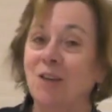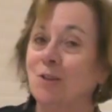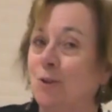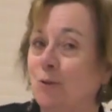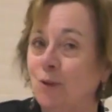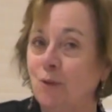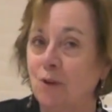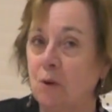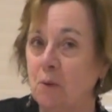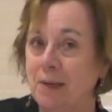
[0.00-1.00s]
So if you've
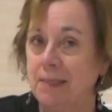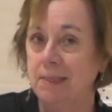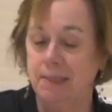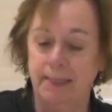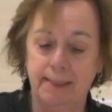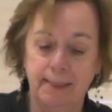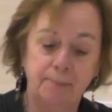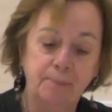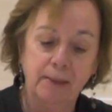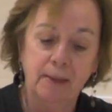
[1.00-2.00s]
got a weedy
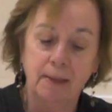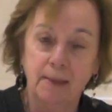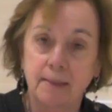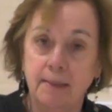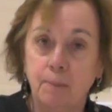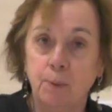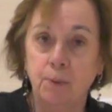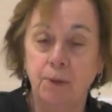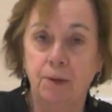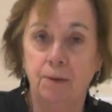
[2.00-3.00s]
seedling, simple
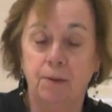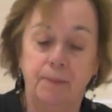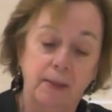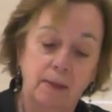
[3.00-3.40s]
cure.